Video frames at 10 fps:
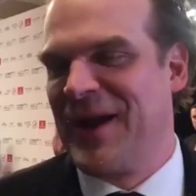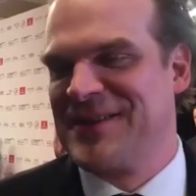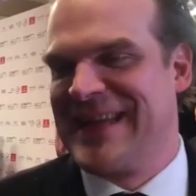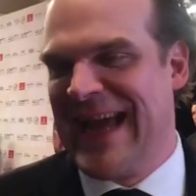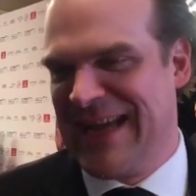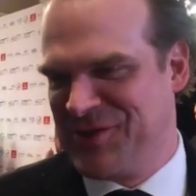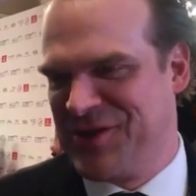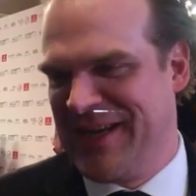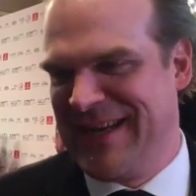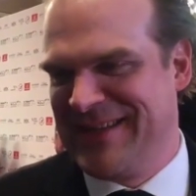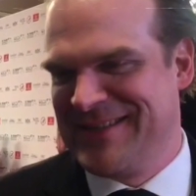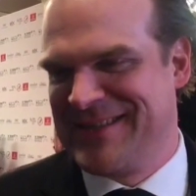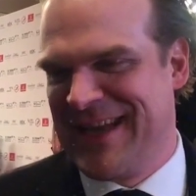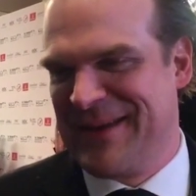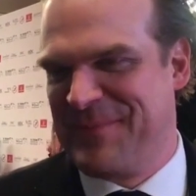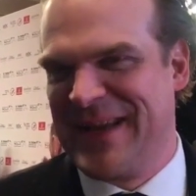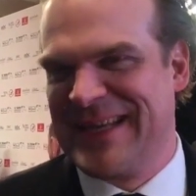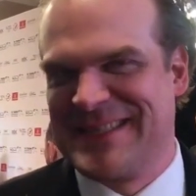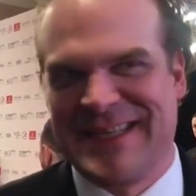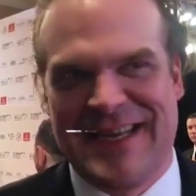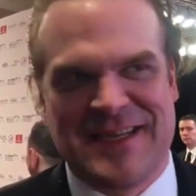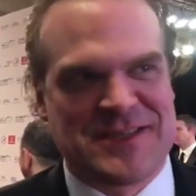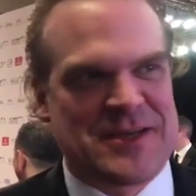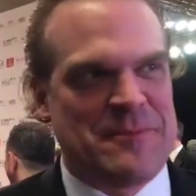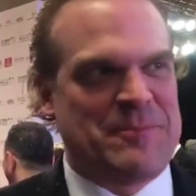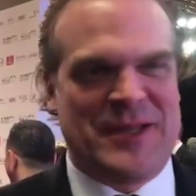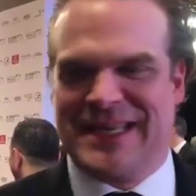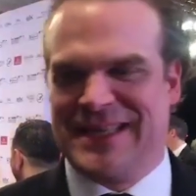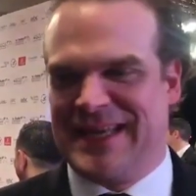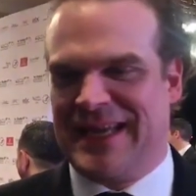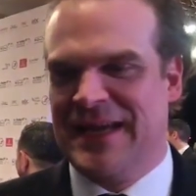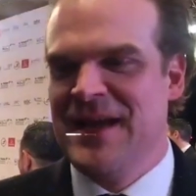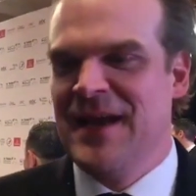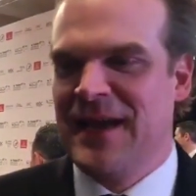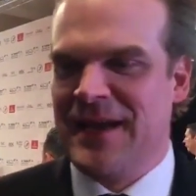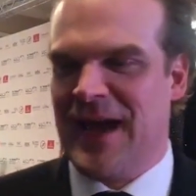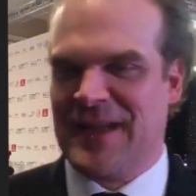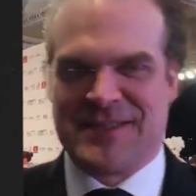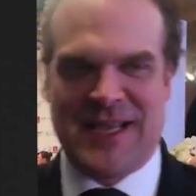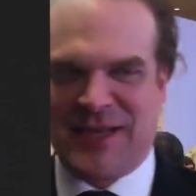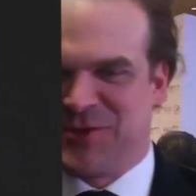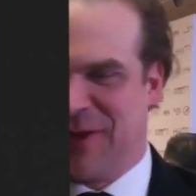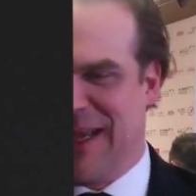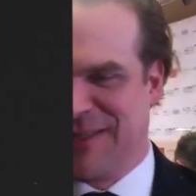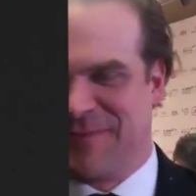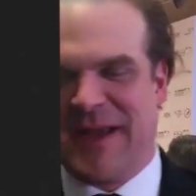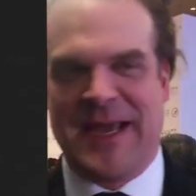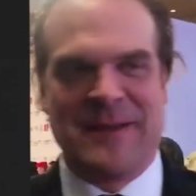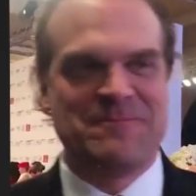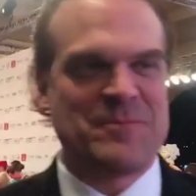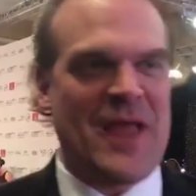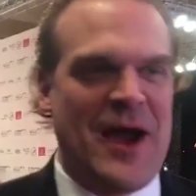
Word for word: Wearing dad jeans and being seen as a completely non-sexualized being.